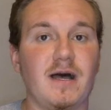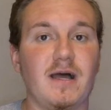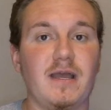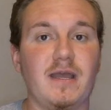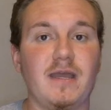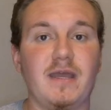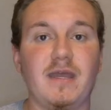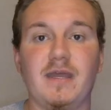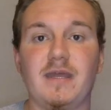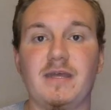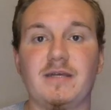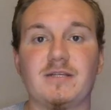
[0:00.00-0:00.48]

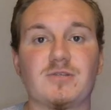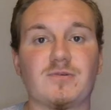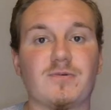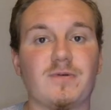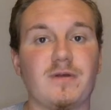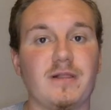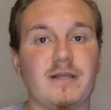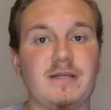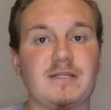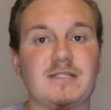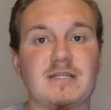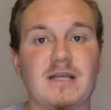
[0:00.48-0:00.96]
It's
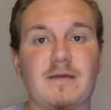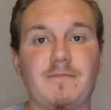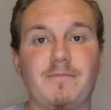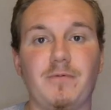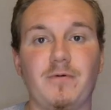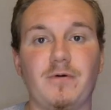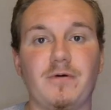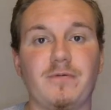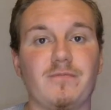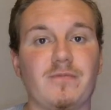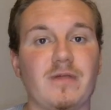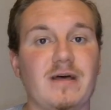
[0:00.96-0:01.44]
really
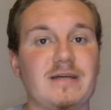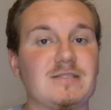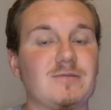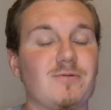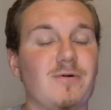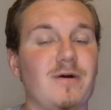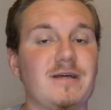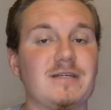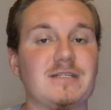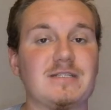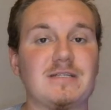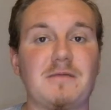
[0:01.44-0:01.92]
simple, and that's
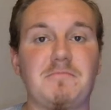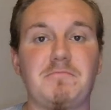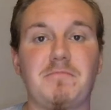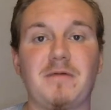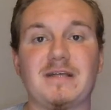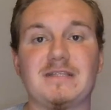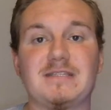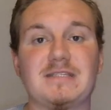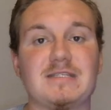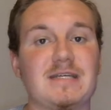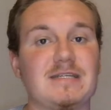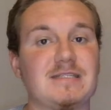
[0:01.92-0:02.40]
why I said
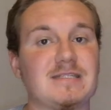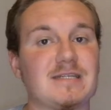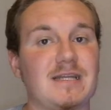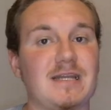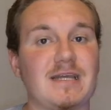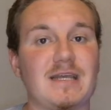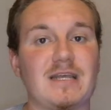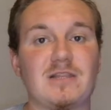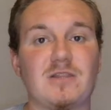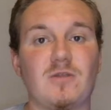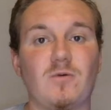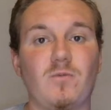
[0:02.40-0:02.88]
Penn State's going to
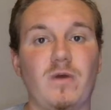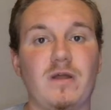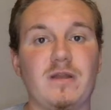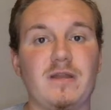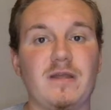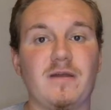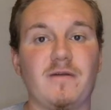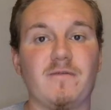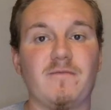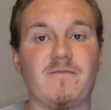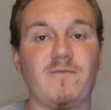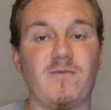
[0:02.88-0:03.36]
get the win
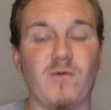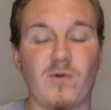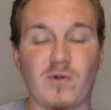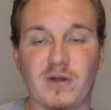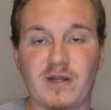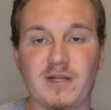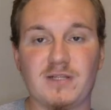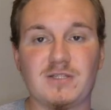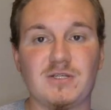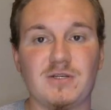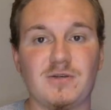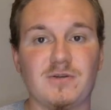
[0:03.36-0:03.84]
here,
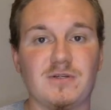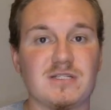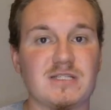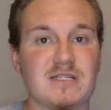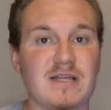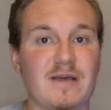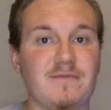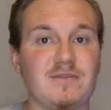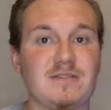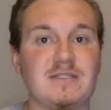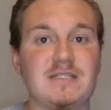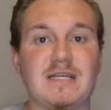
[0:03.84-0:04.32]

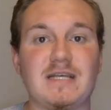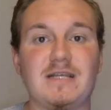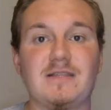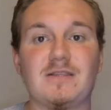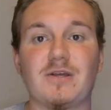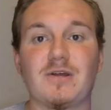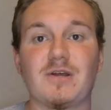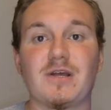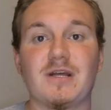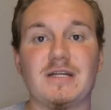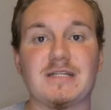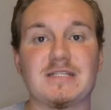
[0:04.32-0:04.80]
42-17.
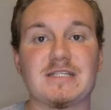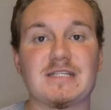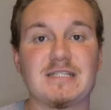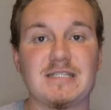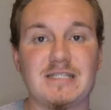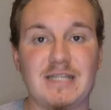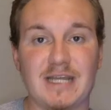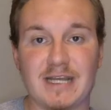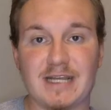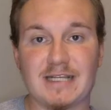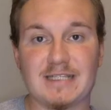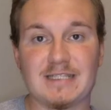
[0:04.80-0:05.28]
They're going to
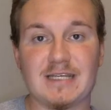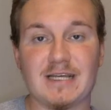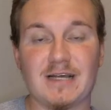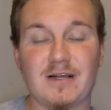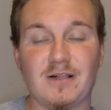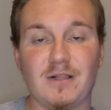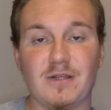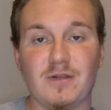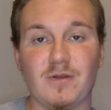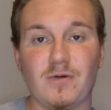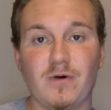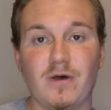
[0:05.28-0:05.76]
stick it to
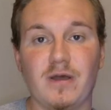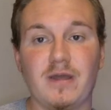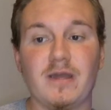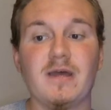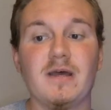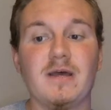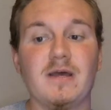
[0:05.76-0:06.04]
Illinois,